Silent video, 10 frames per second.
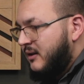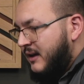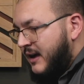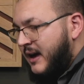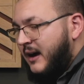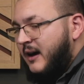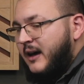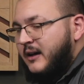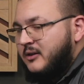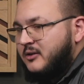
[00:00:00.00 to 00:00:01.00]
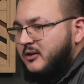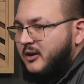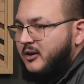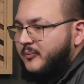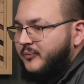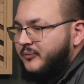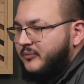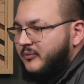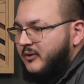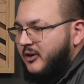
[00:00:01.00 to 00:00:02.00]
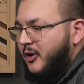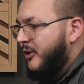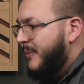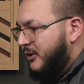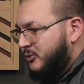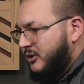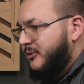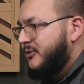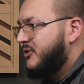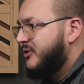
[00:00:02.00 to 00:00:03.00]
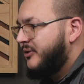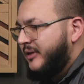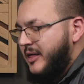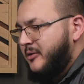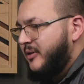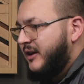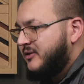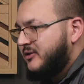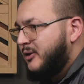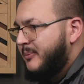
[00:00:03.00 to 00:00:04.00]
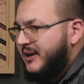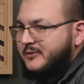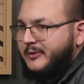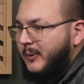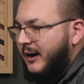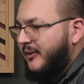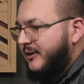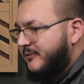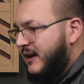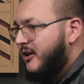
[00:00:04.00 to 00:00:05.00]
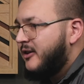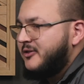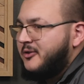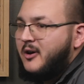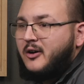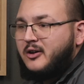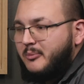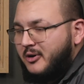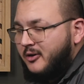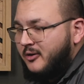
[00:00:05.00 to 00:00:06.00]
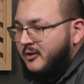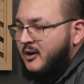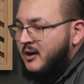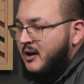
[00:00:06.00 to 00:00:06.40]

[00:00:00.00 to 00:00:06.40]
Yeah, and you know, going back to our roots, leather laces are best for wildland and fire because they're not going to burn.